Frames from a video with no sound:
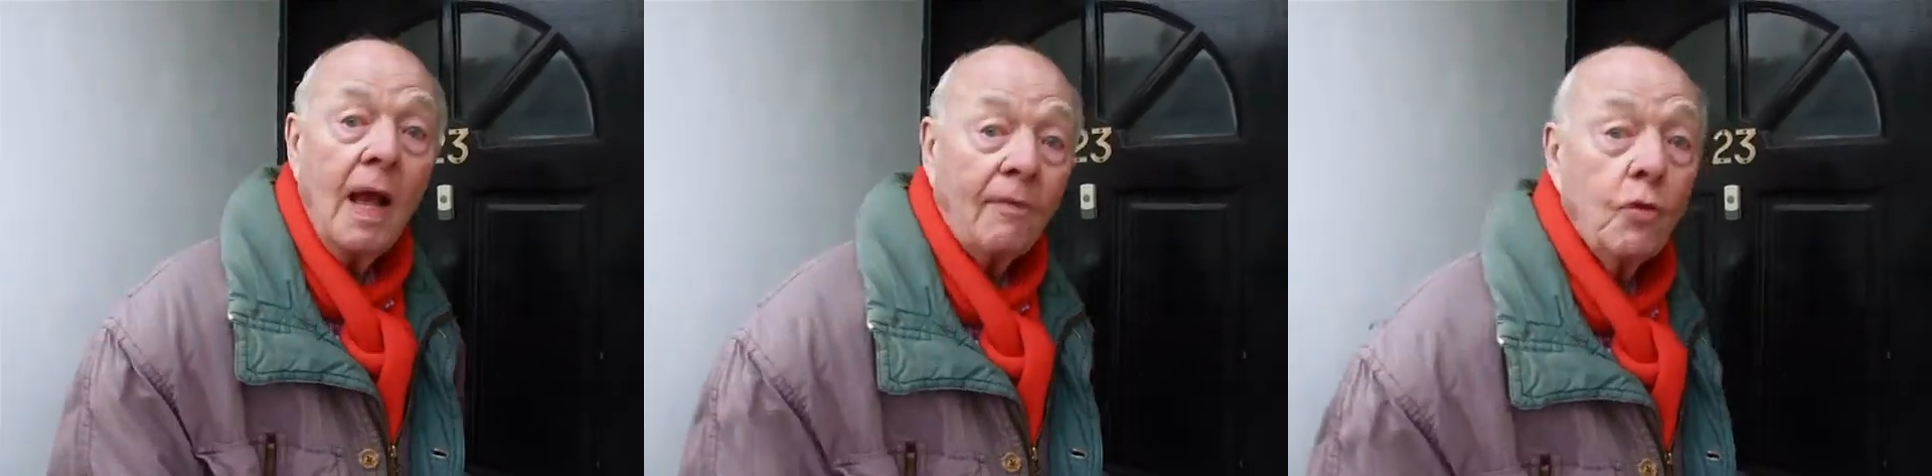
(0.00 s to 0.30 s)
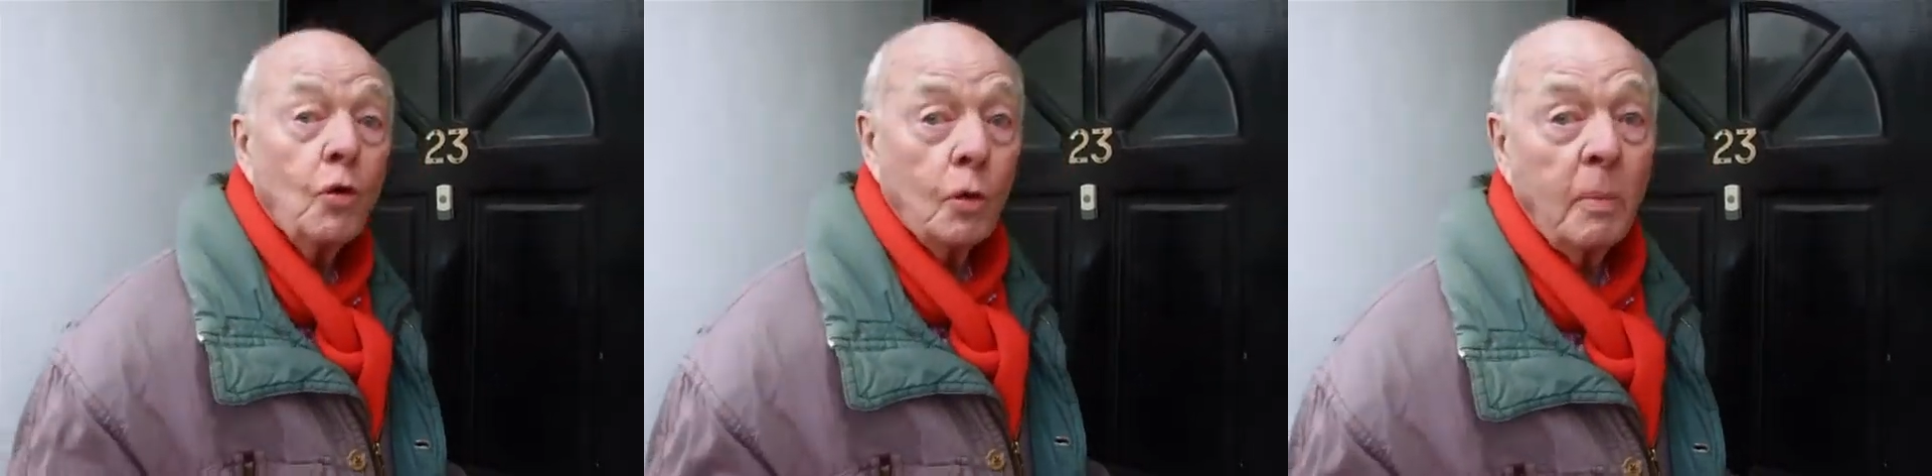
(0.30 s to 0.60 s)
I've
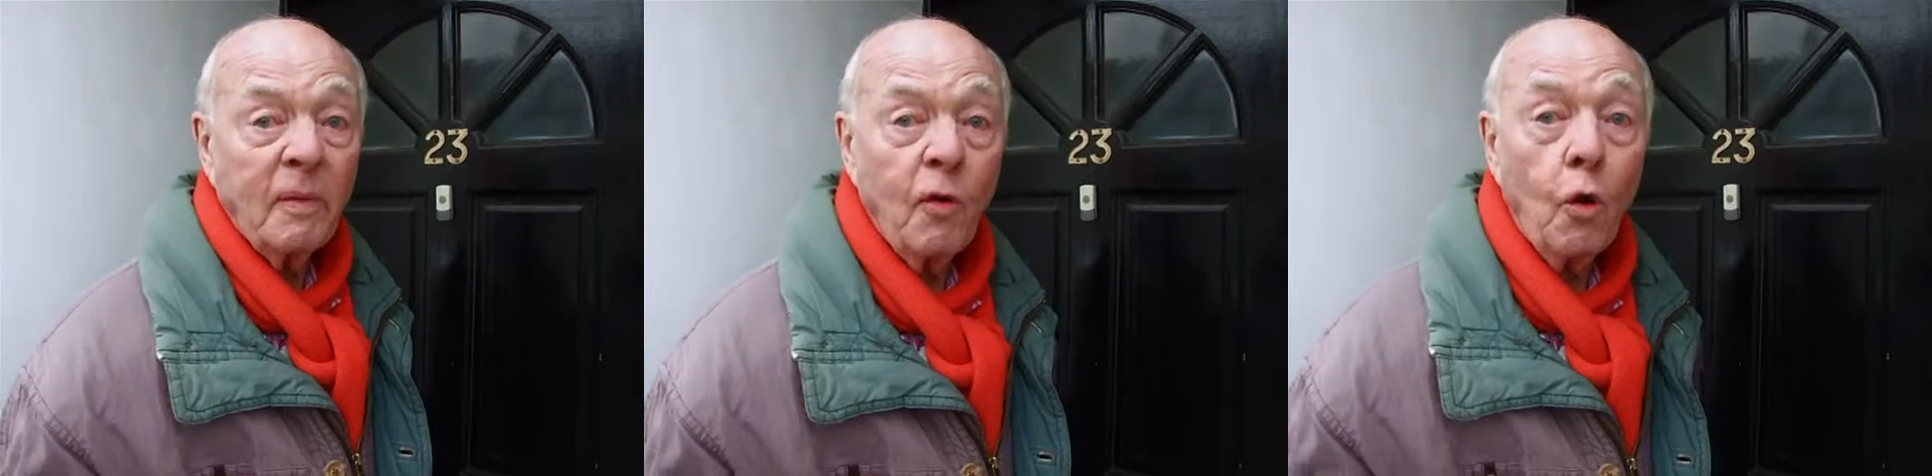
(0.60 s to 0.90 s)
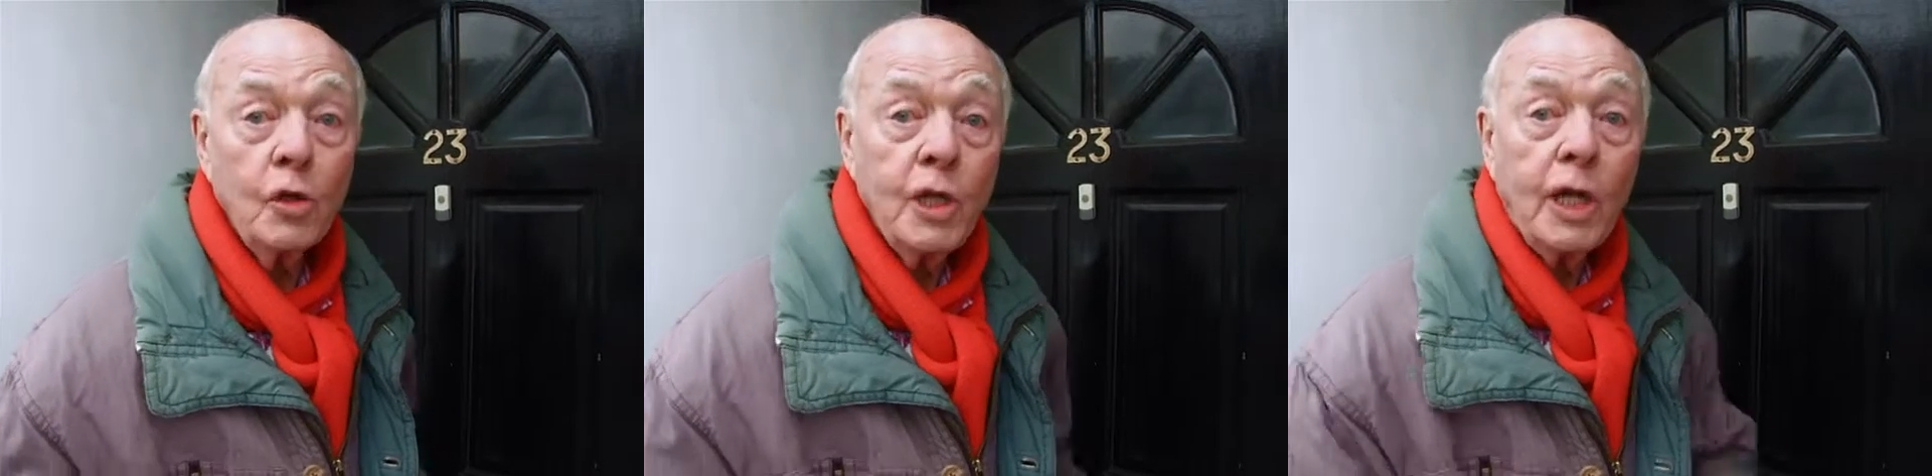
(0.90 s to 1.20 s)
talked to her
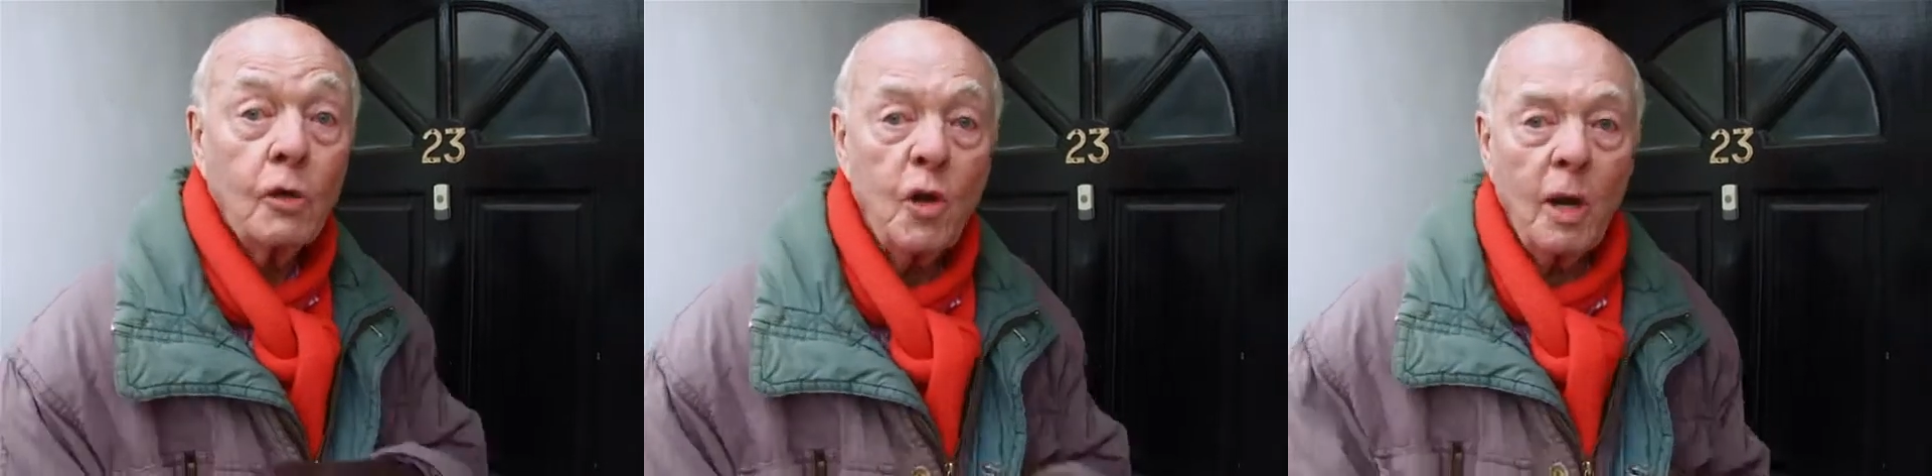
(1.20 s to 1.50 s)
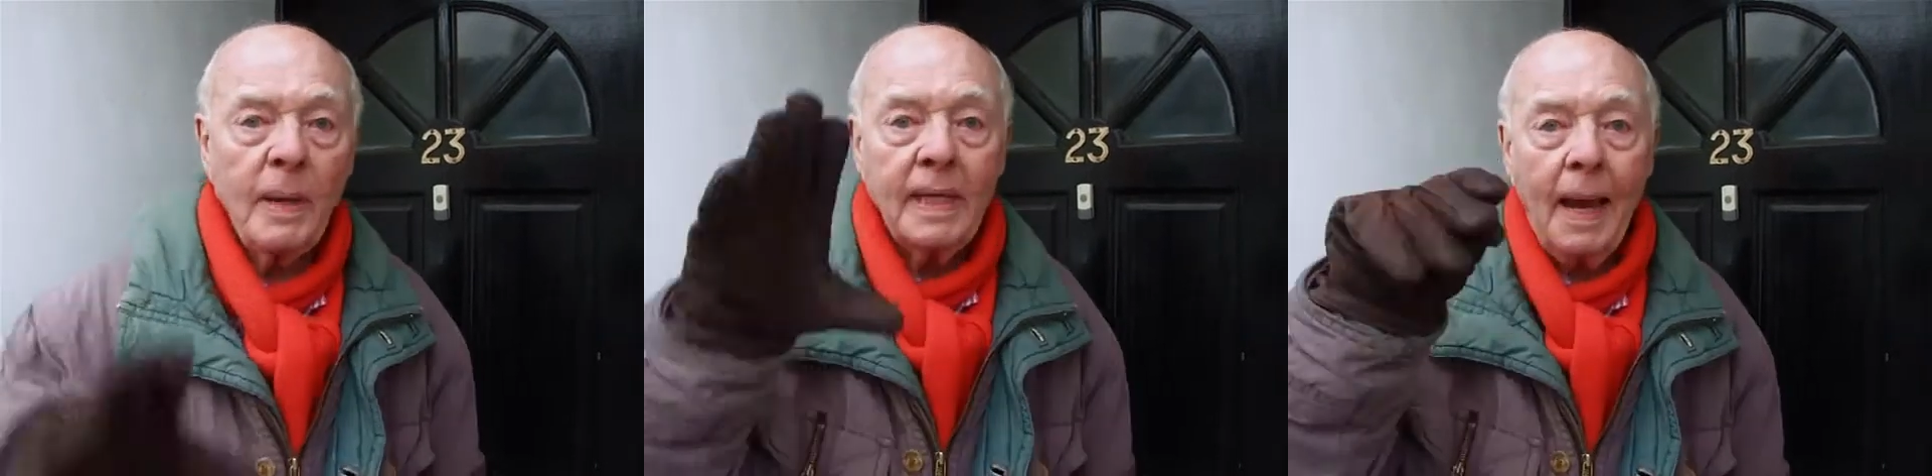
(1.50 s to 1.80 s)
before. She goes on
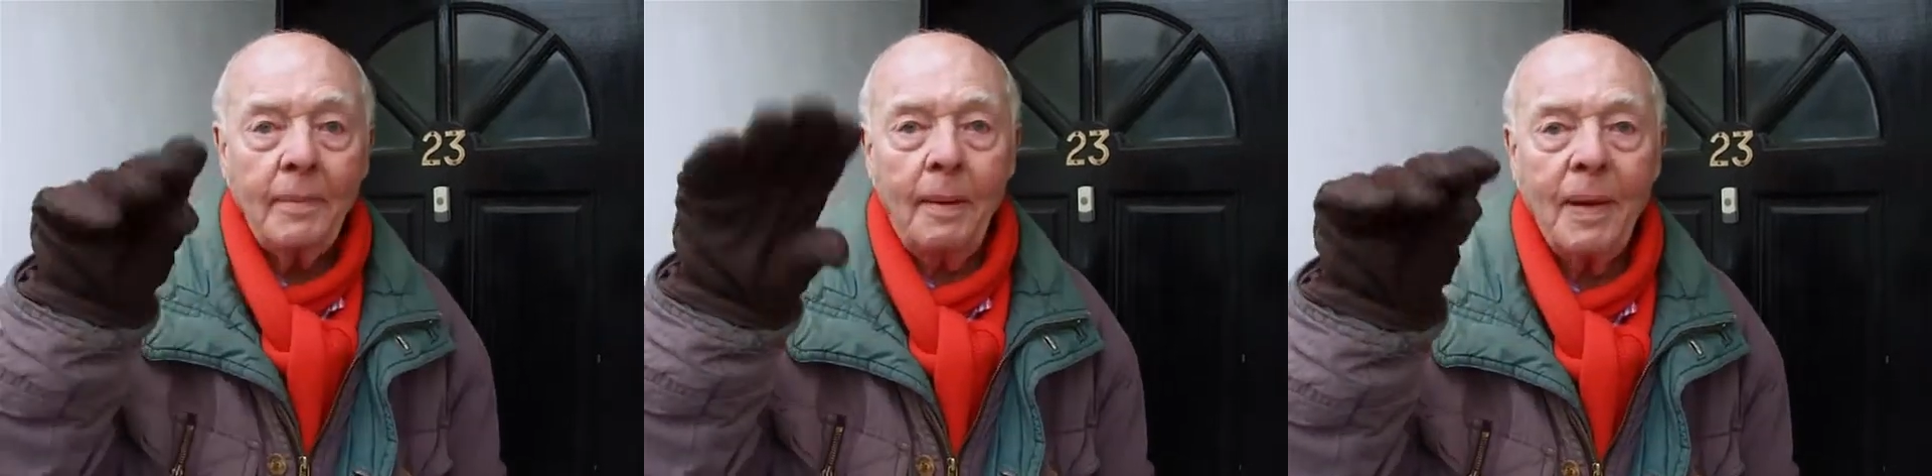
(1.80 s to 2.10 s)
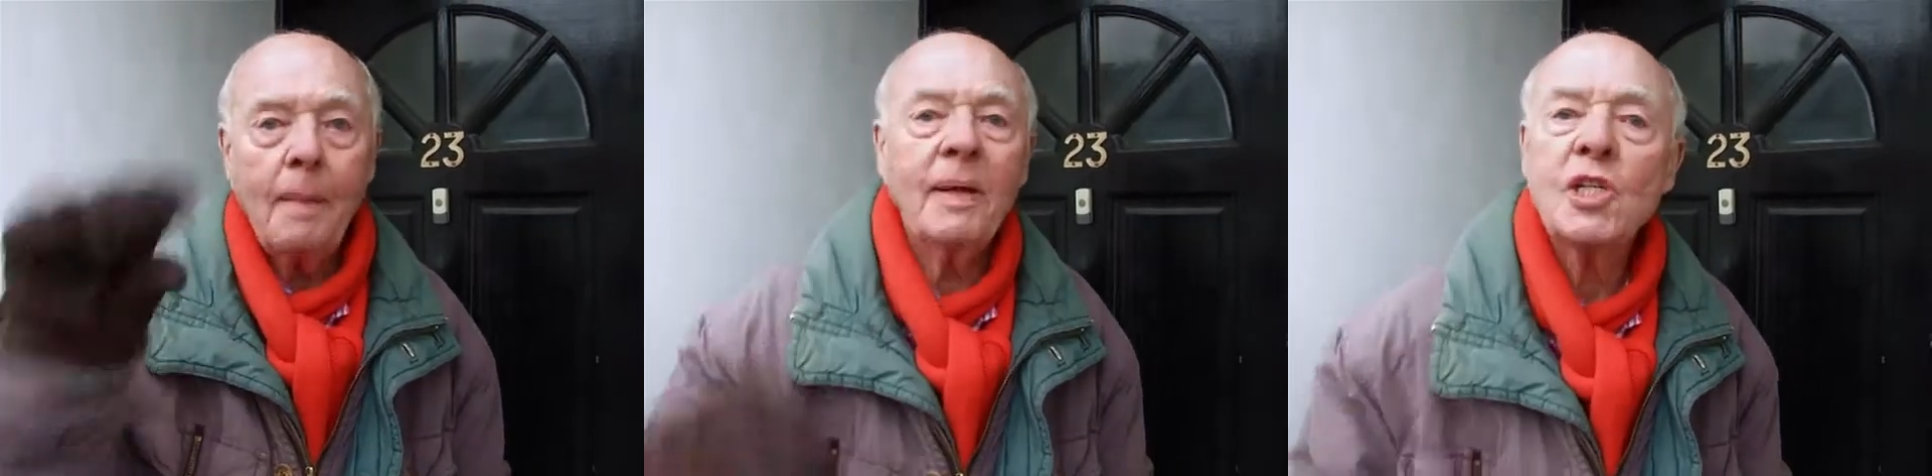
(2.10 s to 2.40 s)
a bit yap, yap,
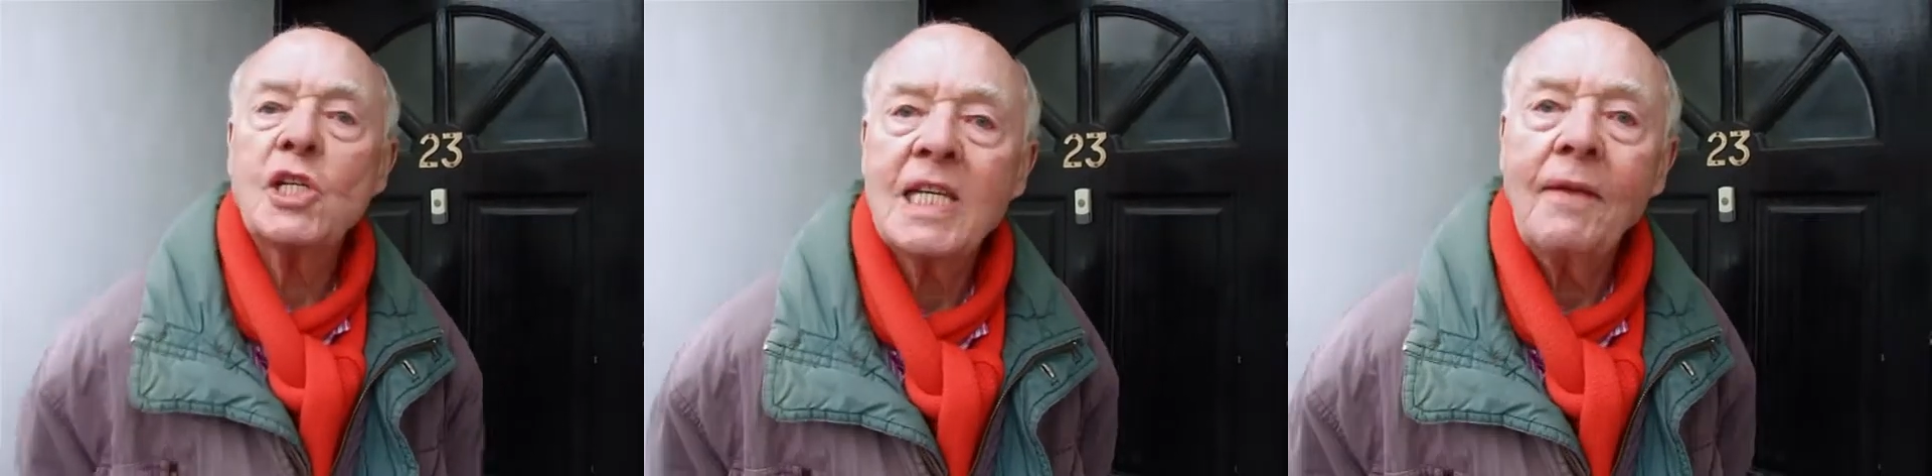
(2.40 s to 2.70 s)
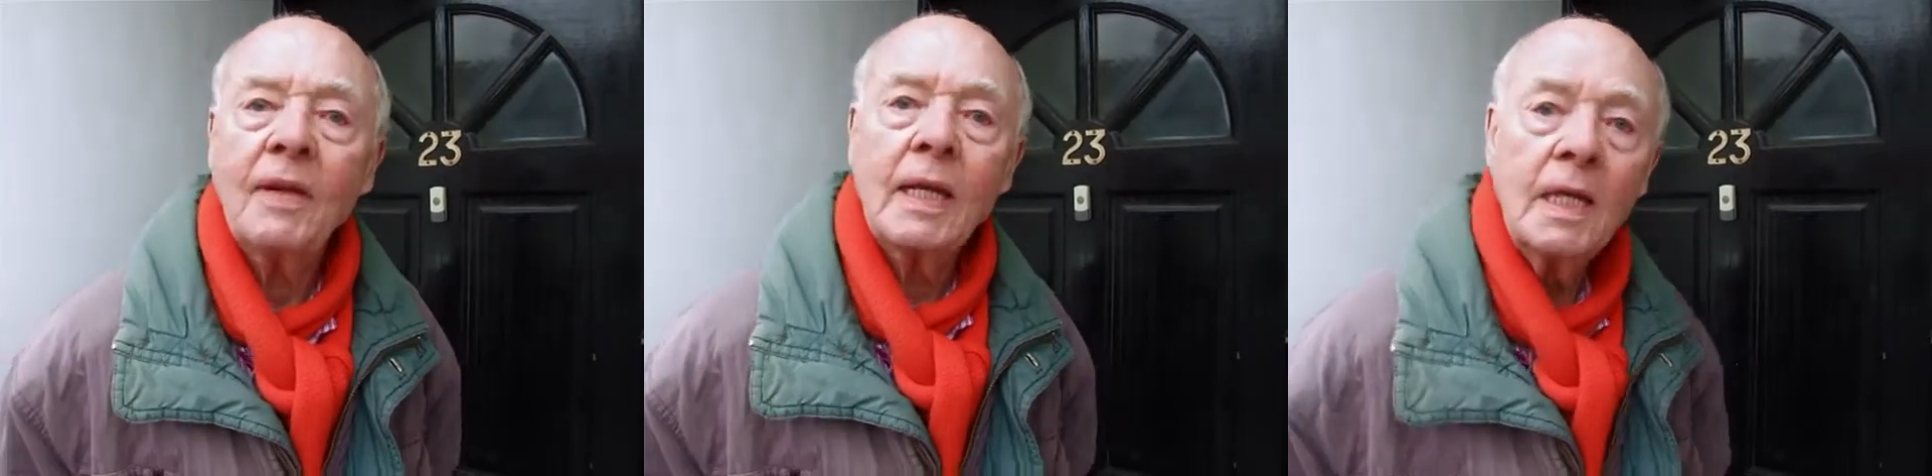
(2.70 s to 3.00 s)
yap, but she's
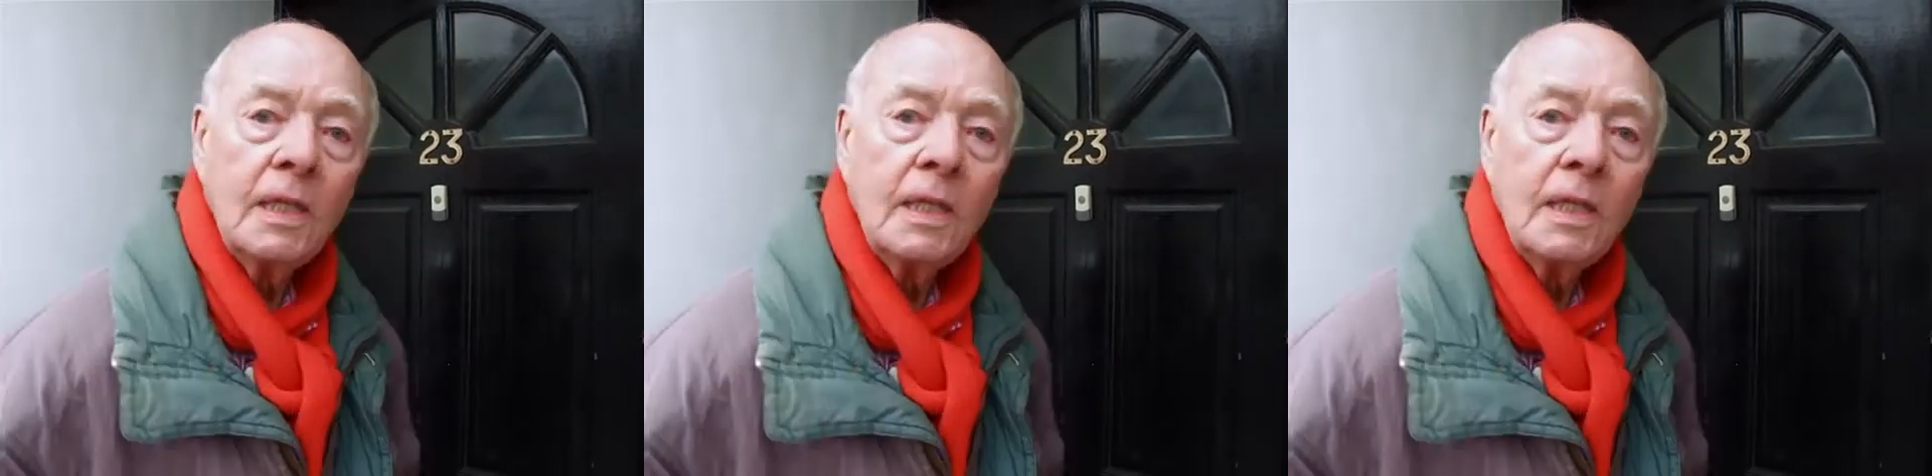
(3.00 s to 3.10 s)
lovely.